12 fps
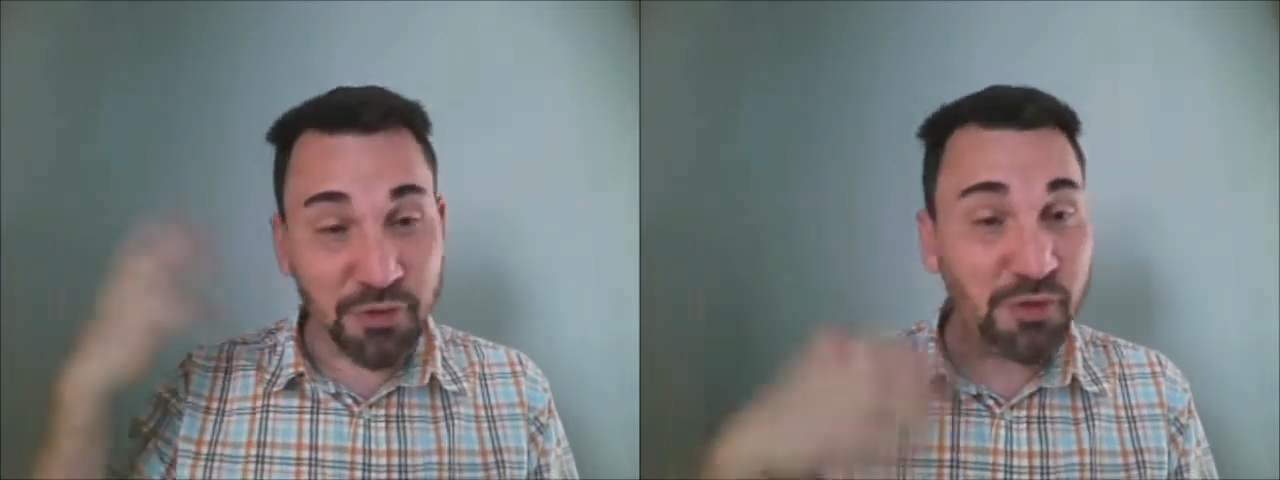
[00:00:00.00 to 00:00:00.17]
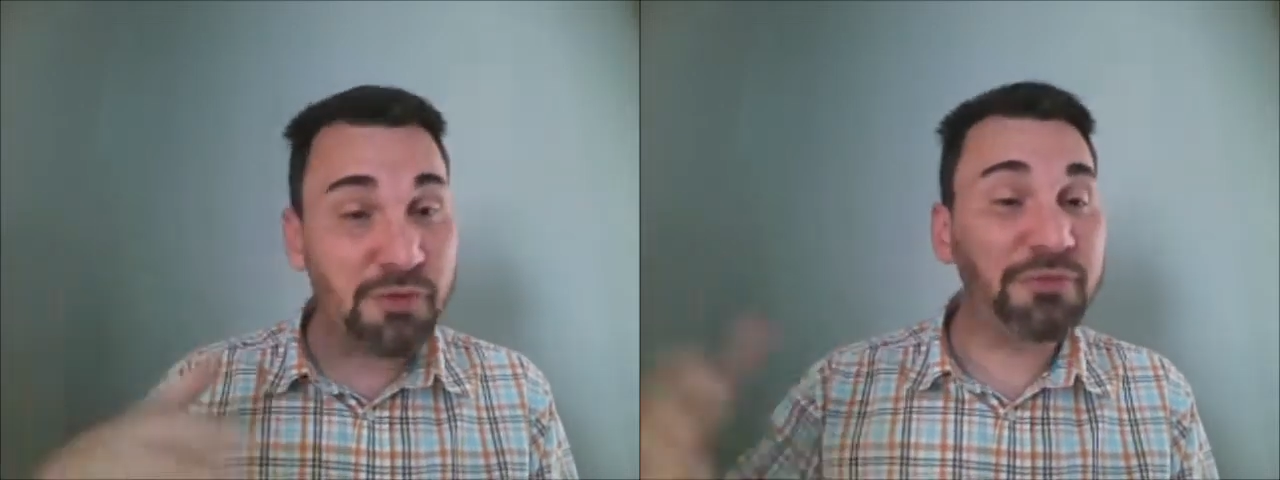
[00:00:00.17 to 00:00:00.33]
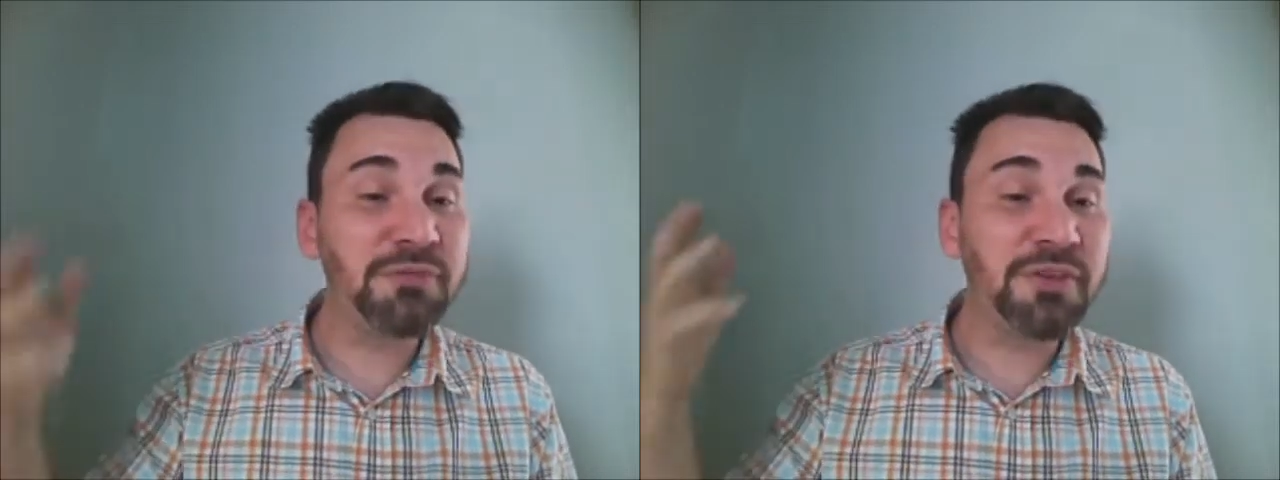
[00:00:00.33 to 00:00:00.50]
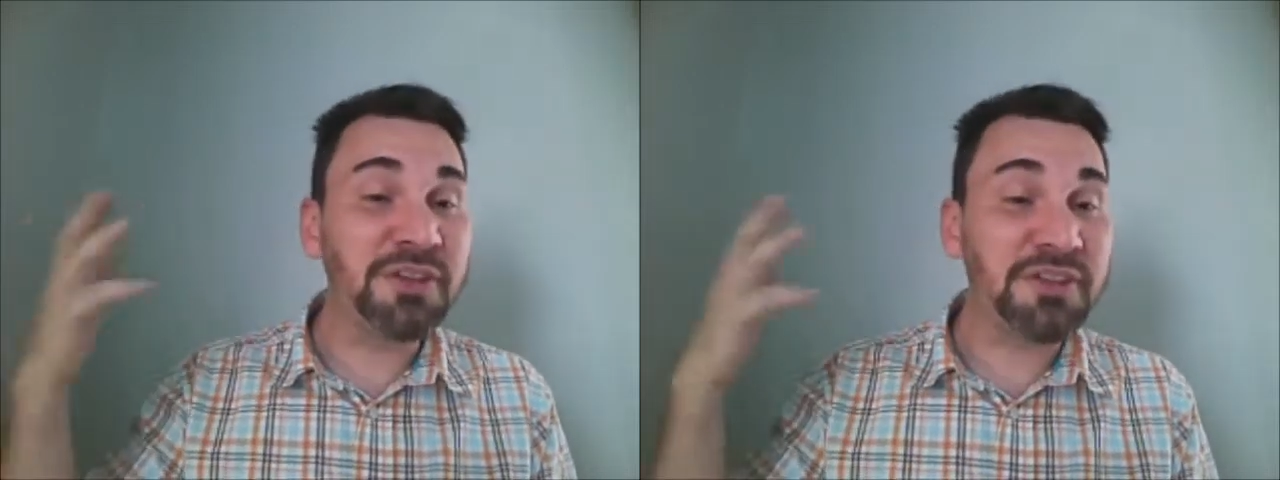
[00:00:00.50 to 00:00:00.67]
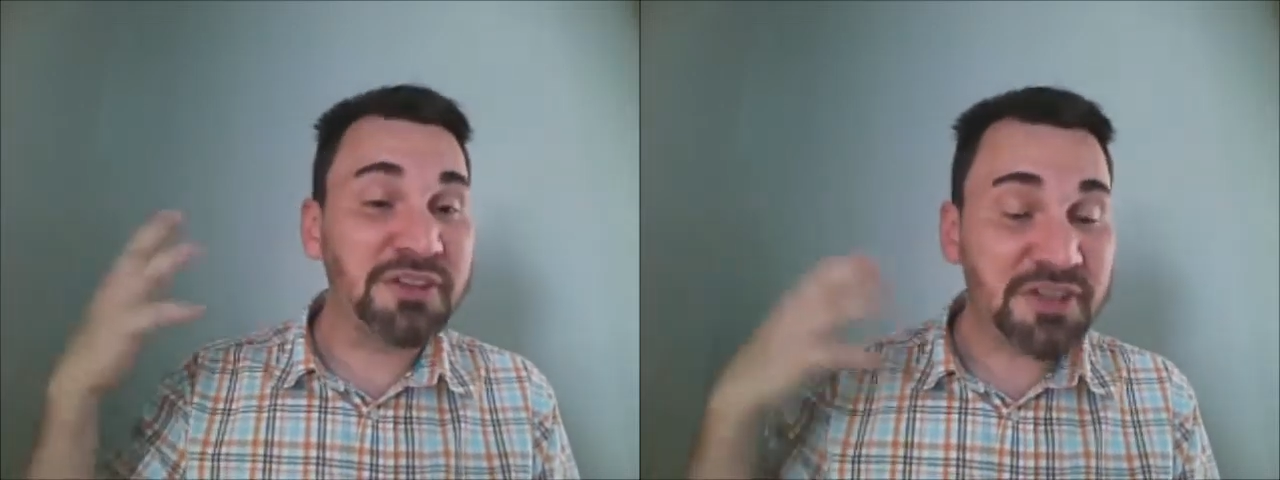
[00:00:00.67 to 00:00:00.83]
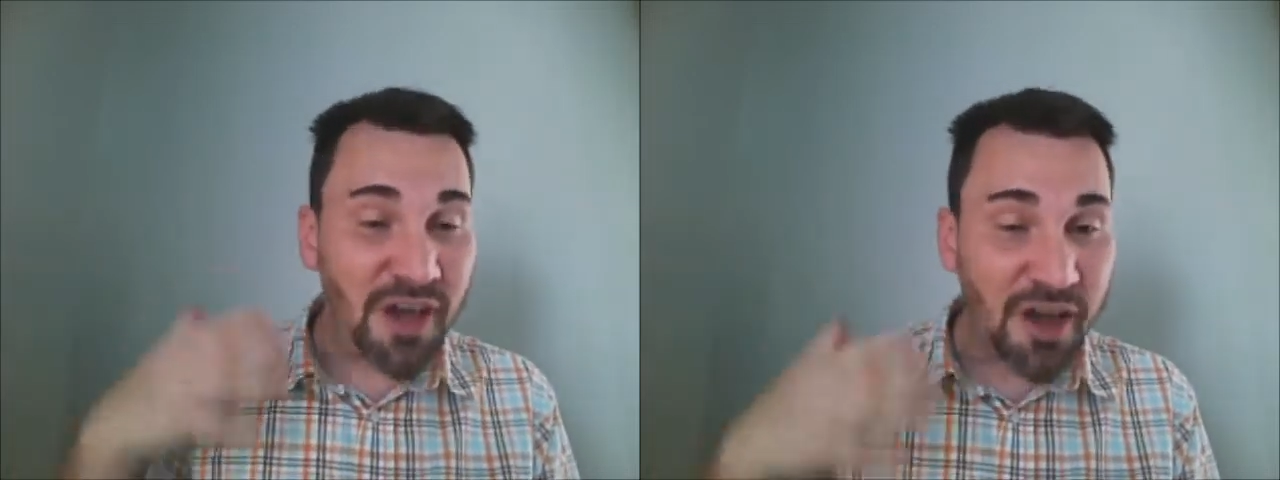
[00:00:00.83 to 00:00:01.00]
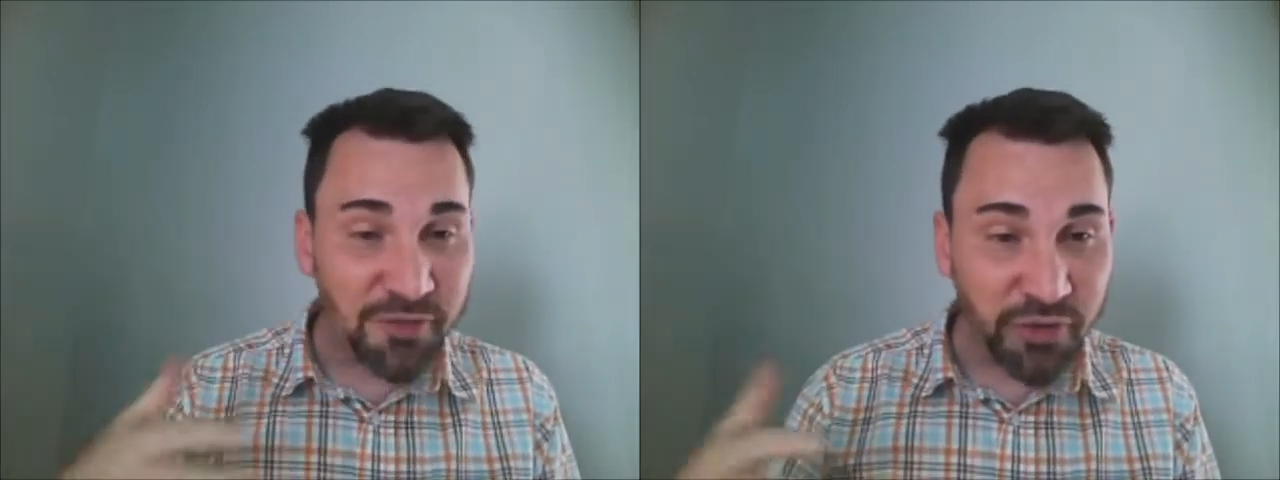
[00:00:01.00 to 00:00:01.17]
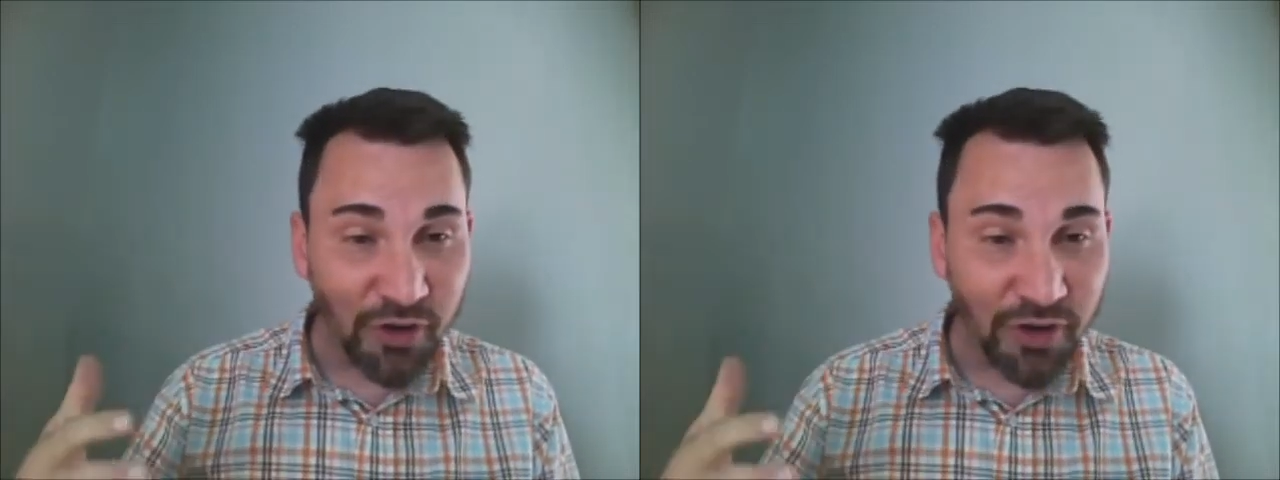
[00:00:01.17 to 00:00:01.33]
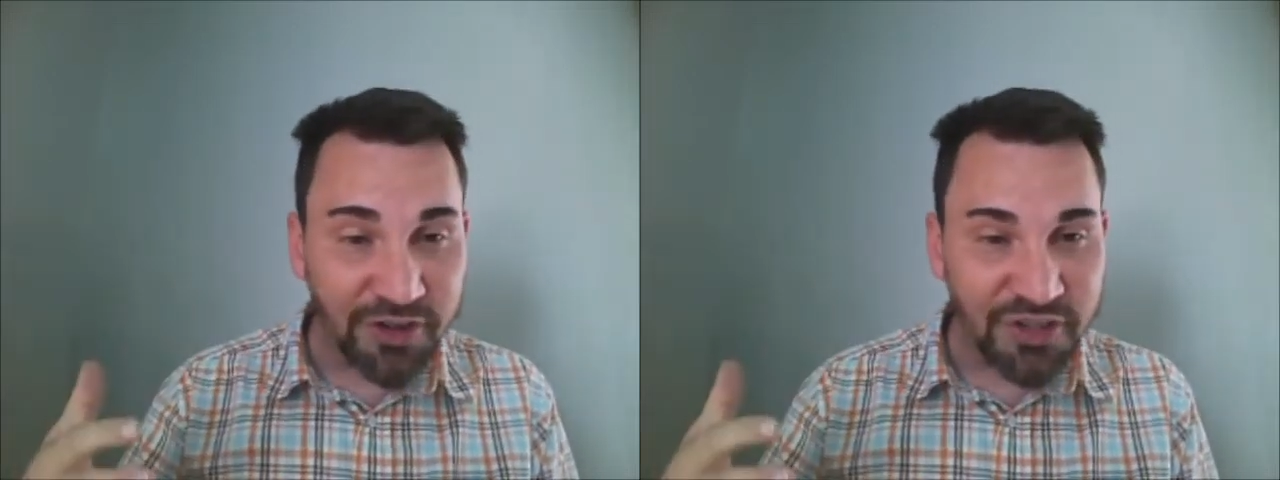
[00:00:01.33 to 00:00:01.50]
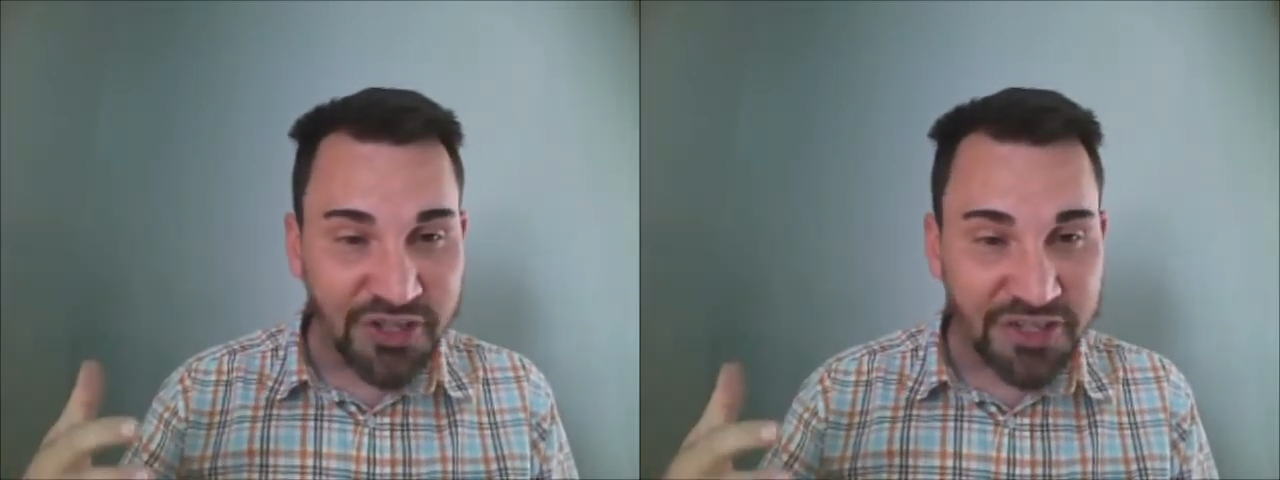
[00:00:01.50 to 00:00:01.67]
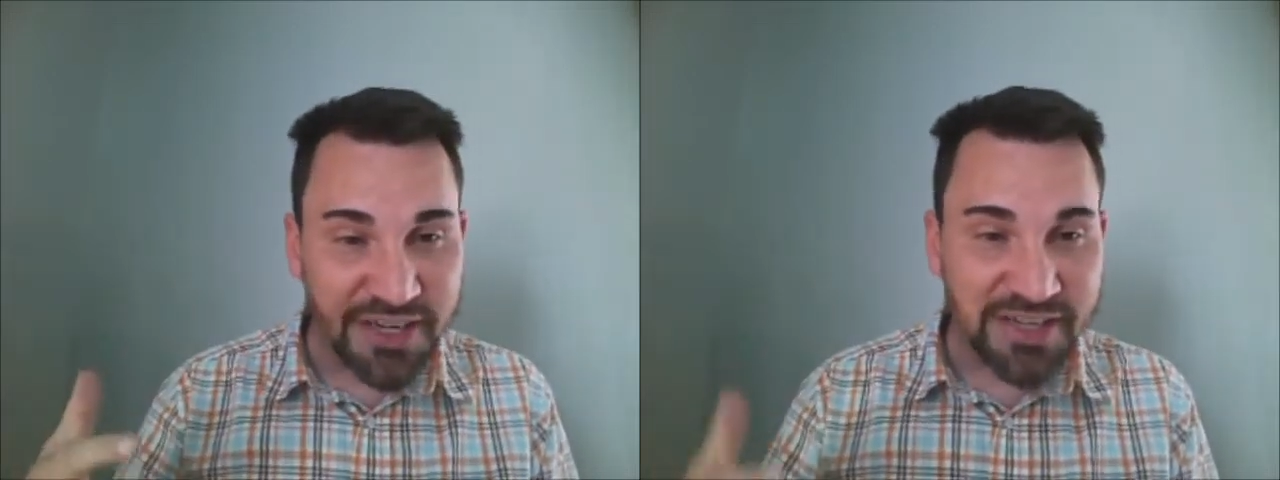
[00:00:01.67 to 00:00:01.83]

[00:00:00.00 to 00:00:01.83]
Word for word: They're trying to mesh